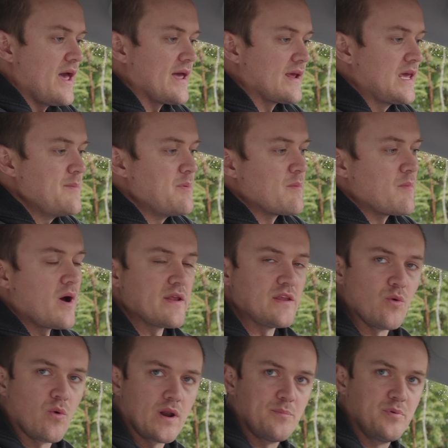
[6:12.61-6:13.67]
And keep in mind,
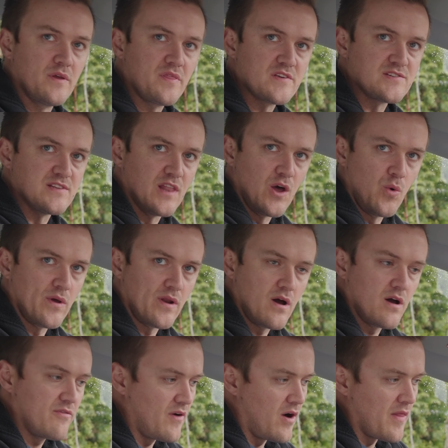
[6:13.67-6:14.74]
you want to put this low
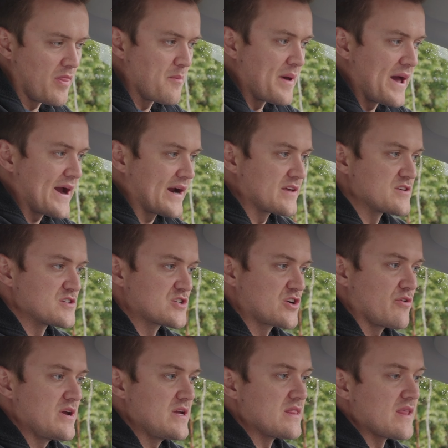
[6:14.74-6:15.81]
enough on the back of the
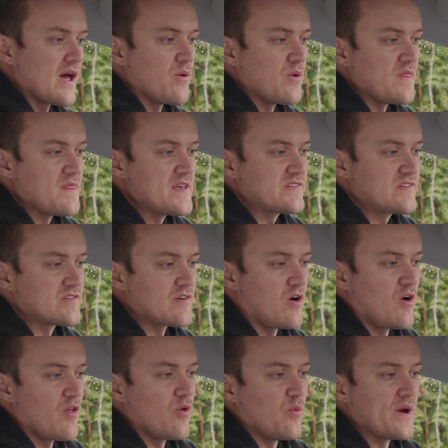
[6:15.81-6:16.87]
screen that when this is
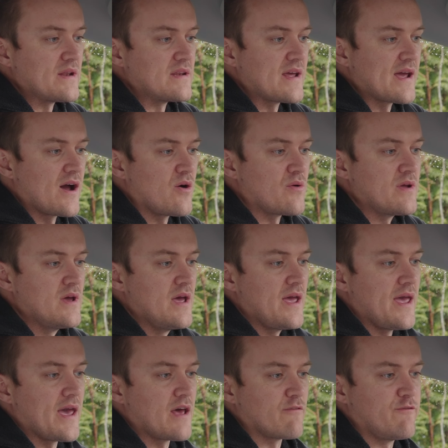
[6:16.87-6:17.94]
all the way down
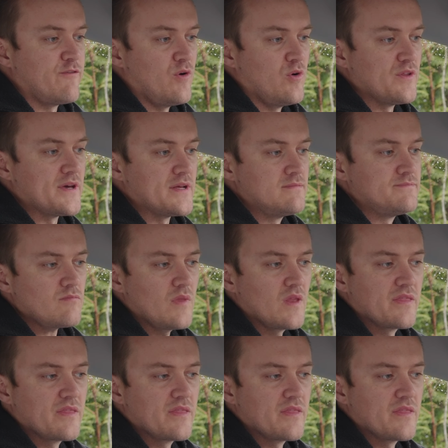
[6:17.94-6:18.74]
and folded,